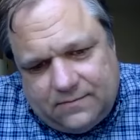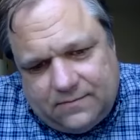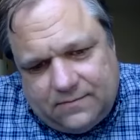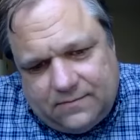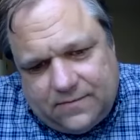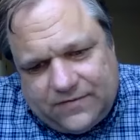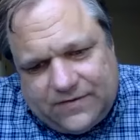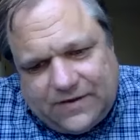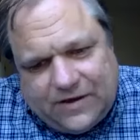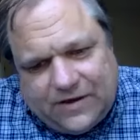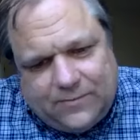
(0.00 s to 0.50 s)

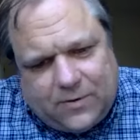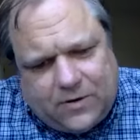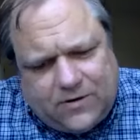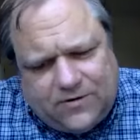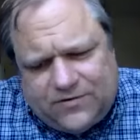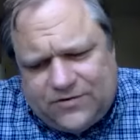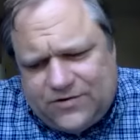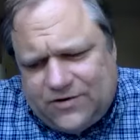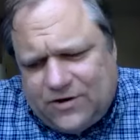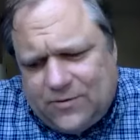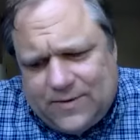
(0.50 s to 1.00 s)
south part of
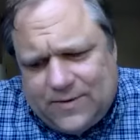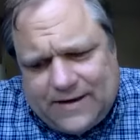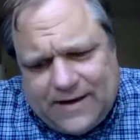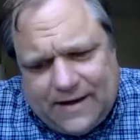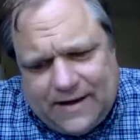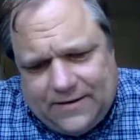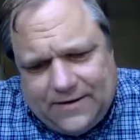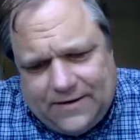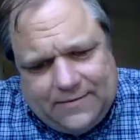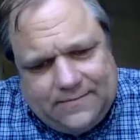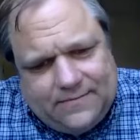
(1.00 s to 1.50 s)
Sonoma
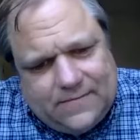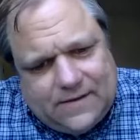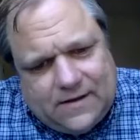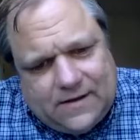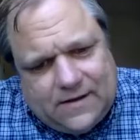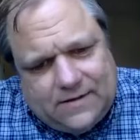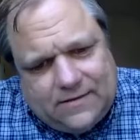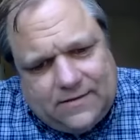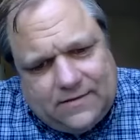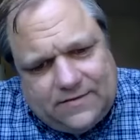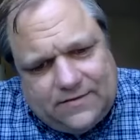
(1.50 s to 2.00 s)
County
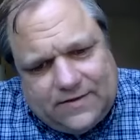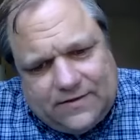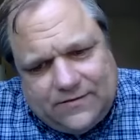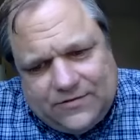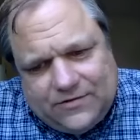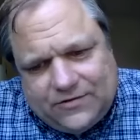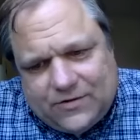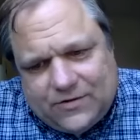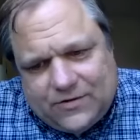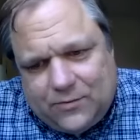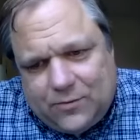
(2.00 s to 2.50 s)
in San
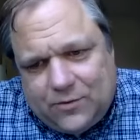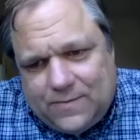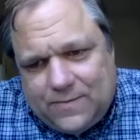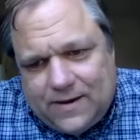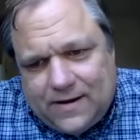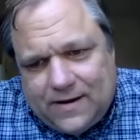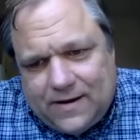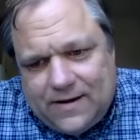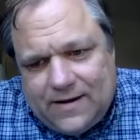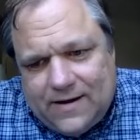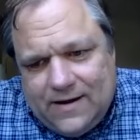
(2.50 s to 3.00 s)
Francisco North Bay.
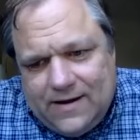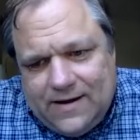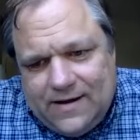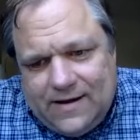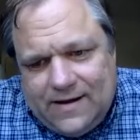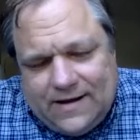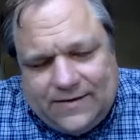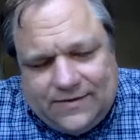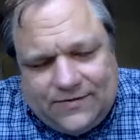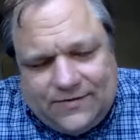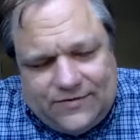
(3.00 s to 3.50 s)

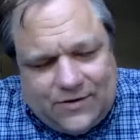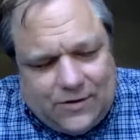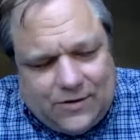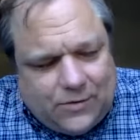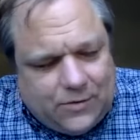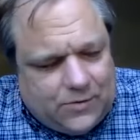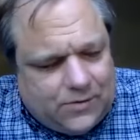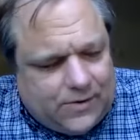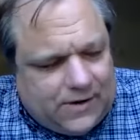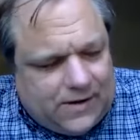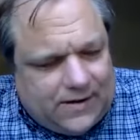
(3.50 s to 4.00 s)
And
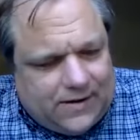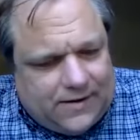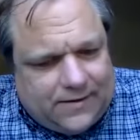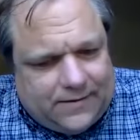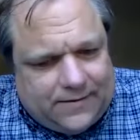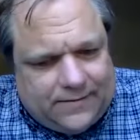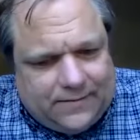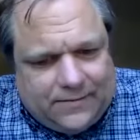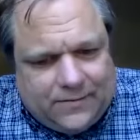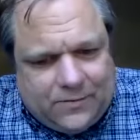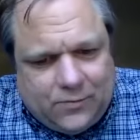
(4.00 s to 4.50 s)
so
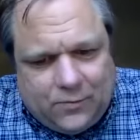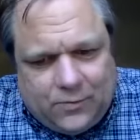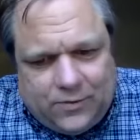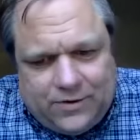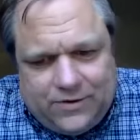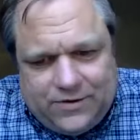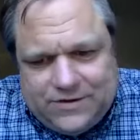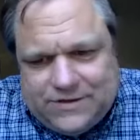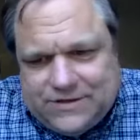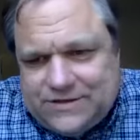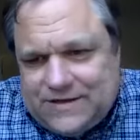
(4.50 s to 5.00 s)
we're
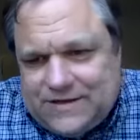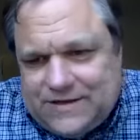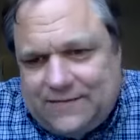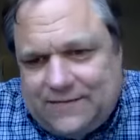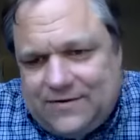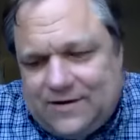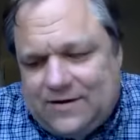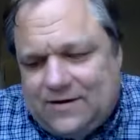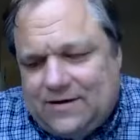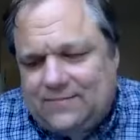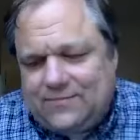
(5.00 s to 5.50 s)
just having
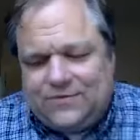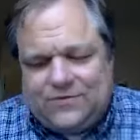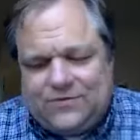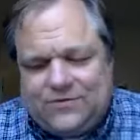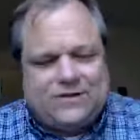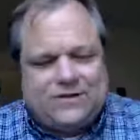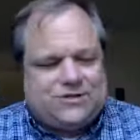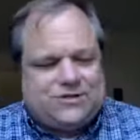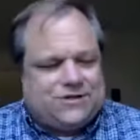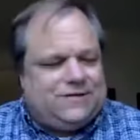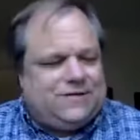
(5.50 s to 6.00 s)
a
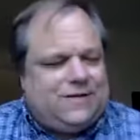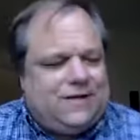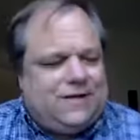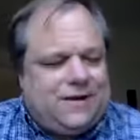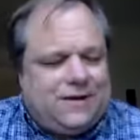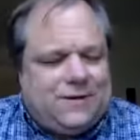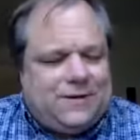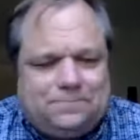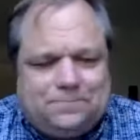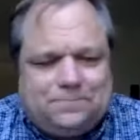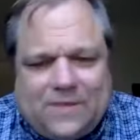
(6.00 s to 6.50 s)
conversation
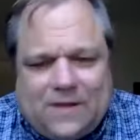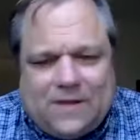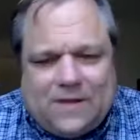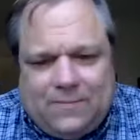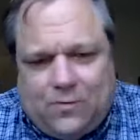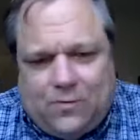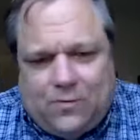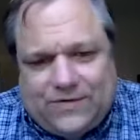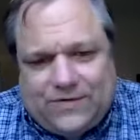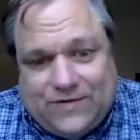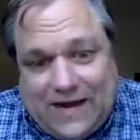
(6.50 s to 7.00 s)

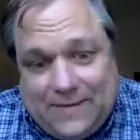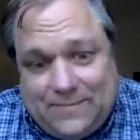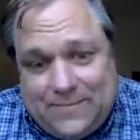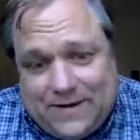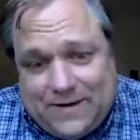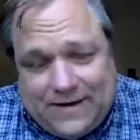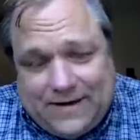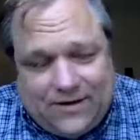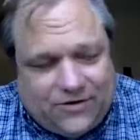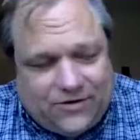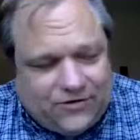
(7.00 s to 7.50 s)
about what's
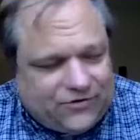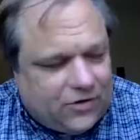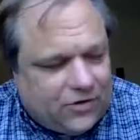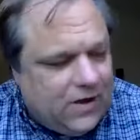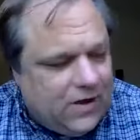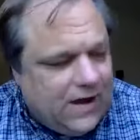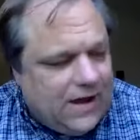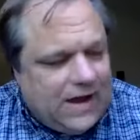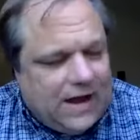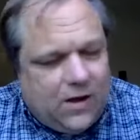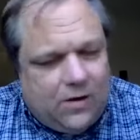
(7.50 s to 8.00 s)
happening here. So
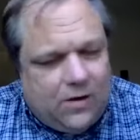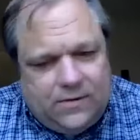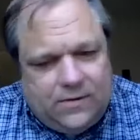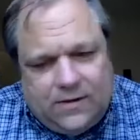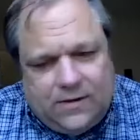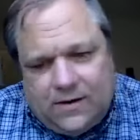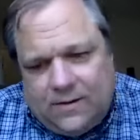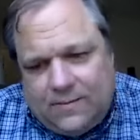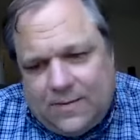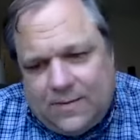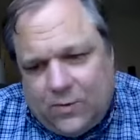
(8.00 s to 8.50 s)
I
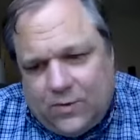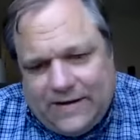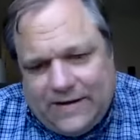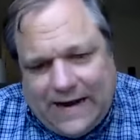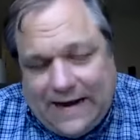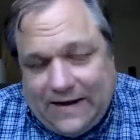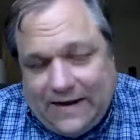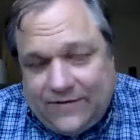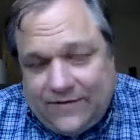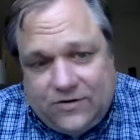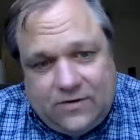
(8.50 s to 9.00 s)
wanted to
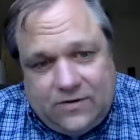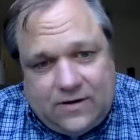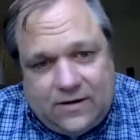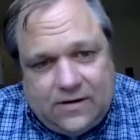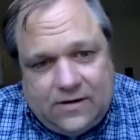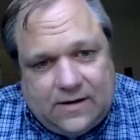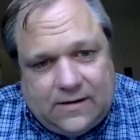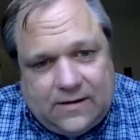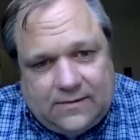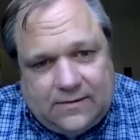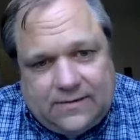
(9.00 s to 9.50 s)
ask you,
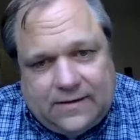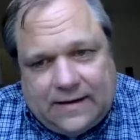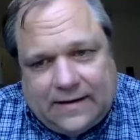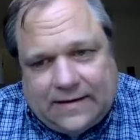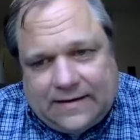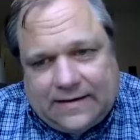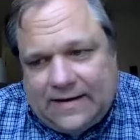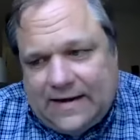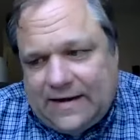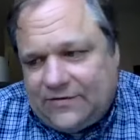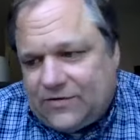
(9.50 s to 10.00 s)
I
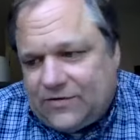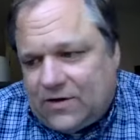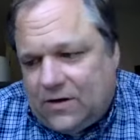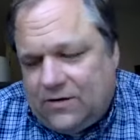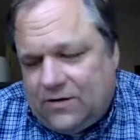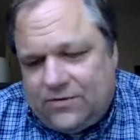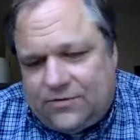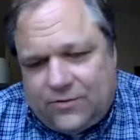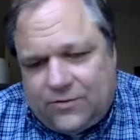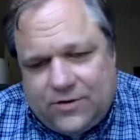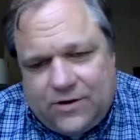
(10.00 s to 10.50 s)
can ask all
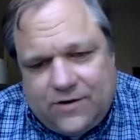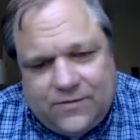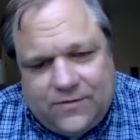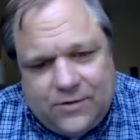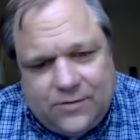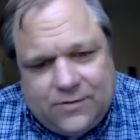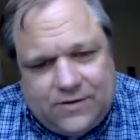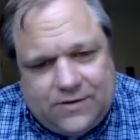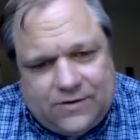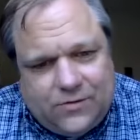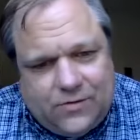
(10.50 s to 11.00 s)
three of
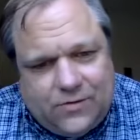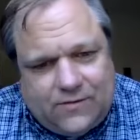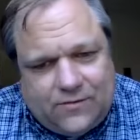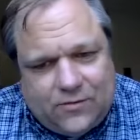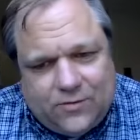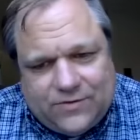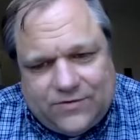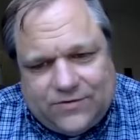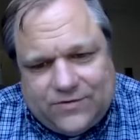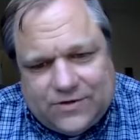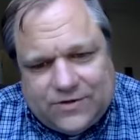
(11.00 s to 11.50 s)
you, and whoever
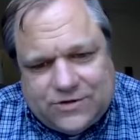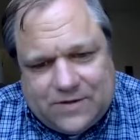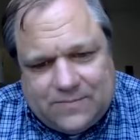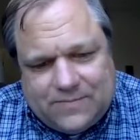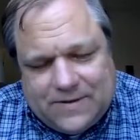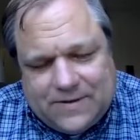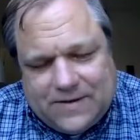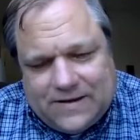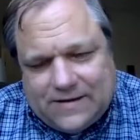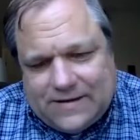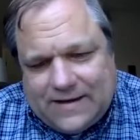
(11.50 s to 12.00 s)
wants to jump
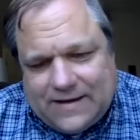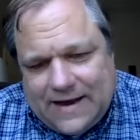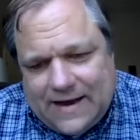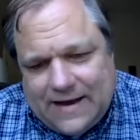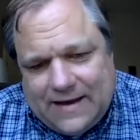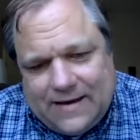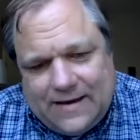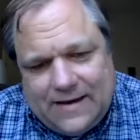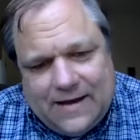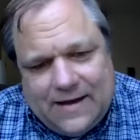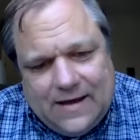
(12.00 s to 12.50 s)
in
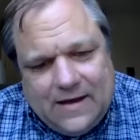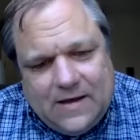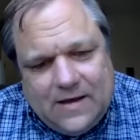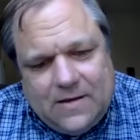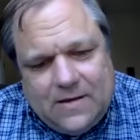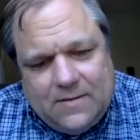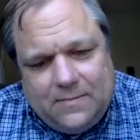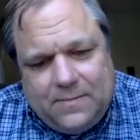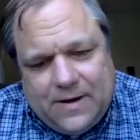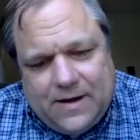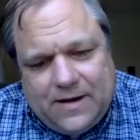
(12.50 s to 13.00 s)
can,
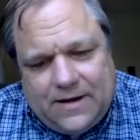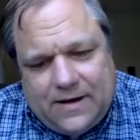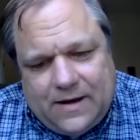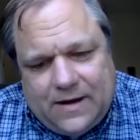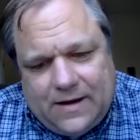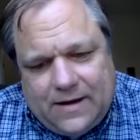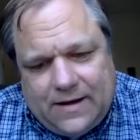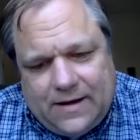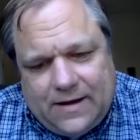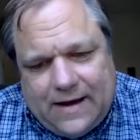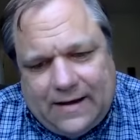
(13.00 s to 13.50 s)
but
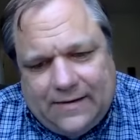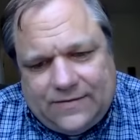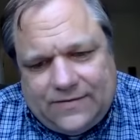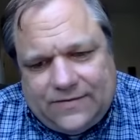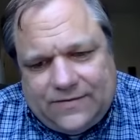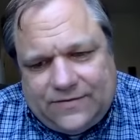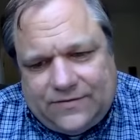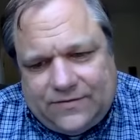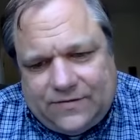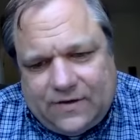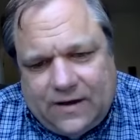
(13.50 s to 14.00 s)

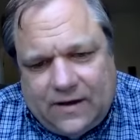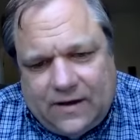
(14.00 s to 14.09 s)
as